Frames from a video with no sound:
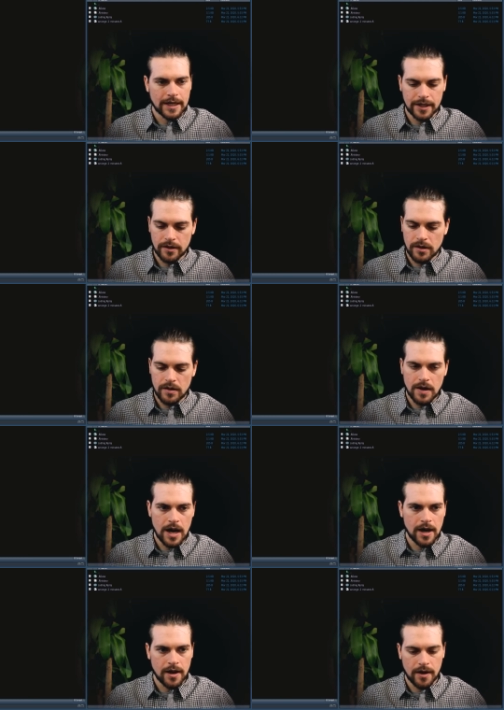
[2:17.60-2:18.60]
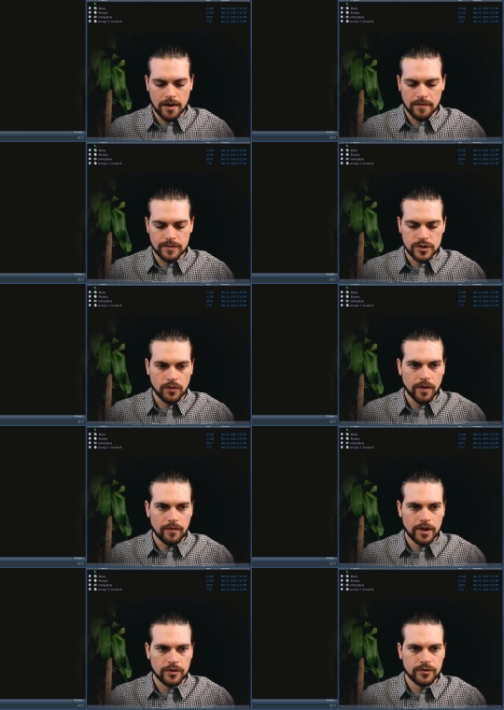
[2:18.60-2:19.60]
here. Um, so we
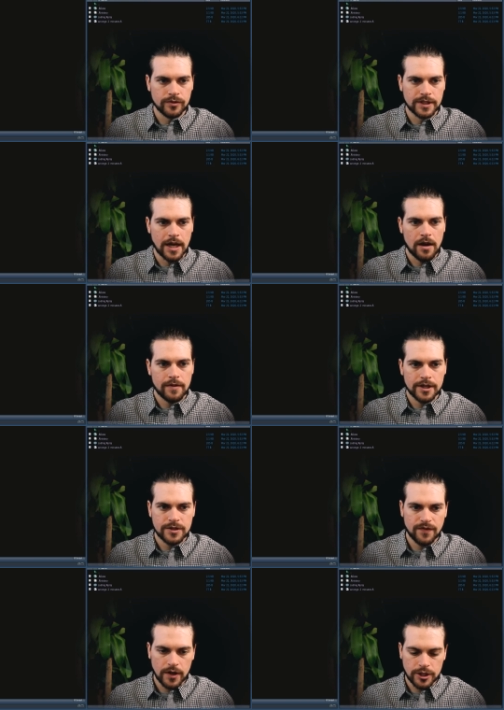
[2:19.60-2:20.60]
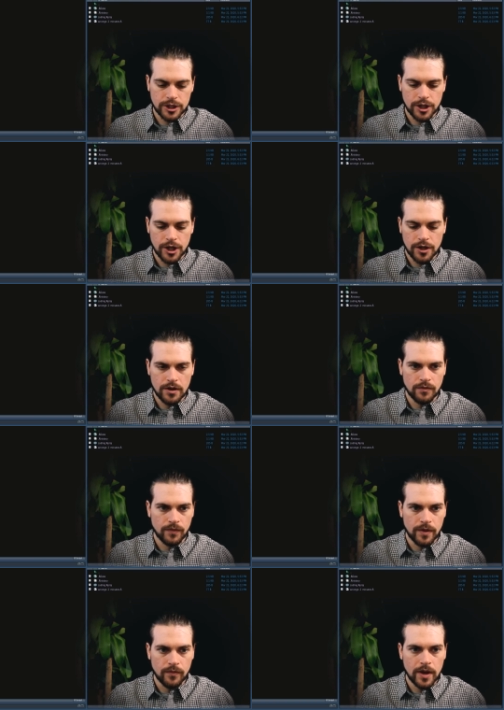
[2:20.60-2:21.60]
will do the arrange function.
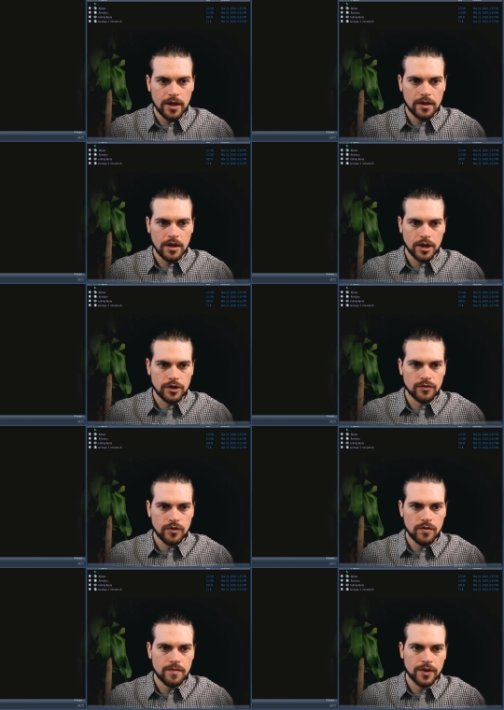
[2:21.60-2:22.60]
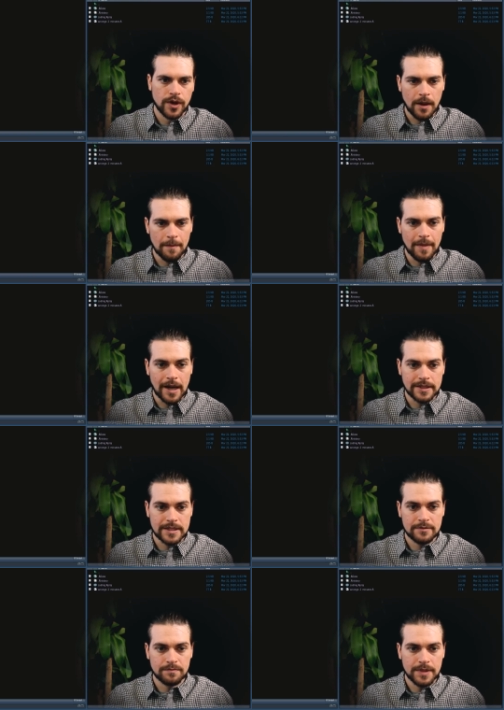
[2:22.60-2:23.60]
We will group by
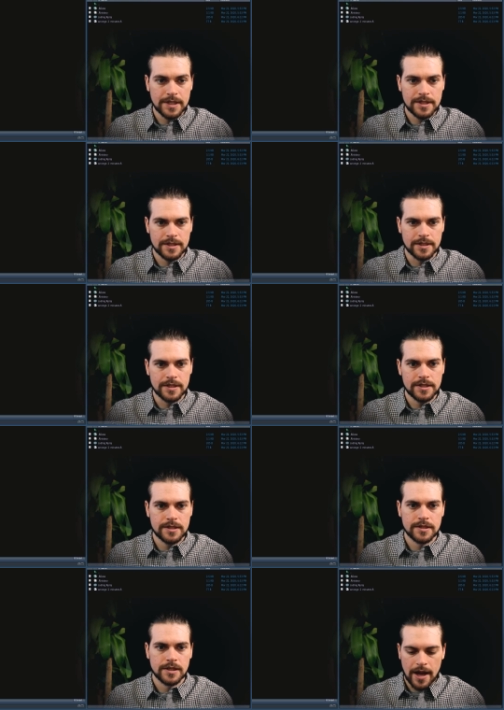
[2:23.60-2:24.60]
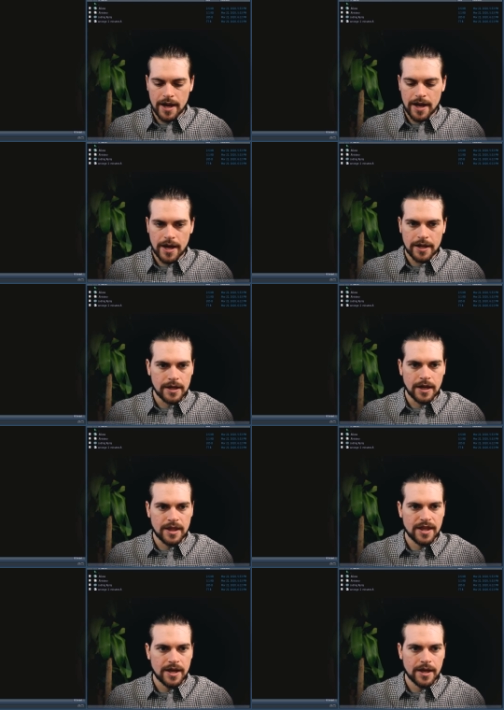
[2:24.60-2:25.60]
species and
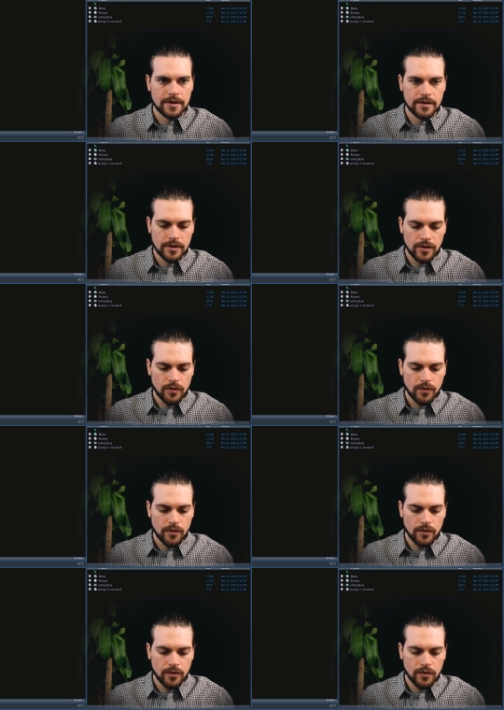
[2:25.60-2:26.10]
then